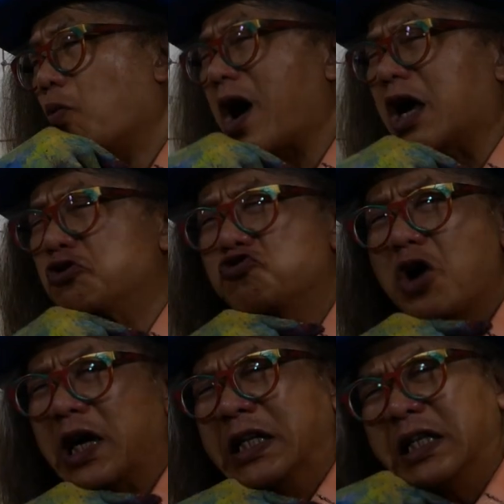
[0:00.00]
why do
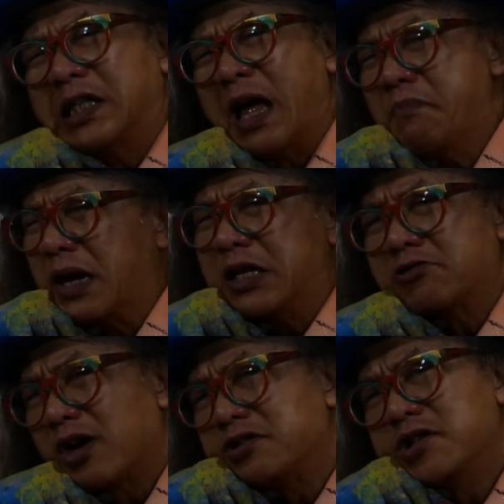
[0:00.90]
I need that many
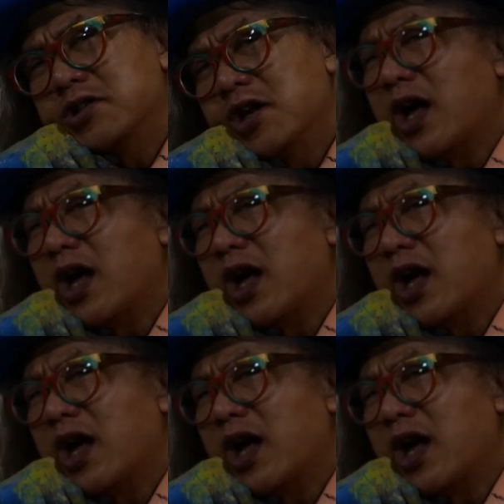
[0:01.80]
transistors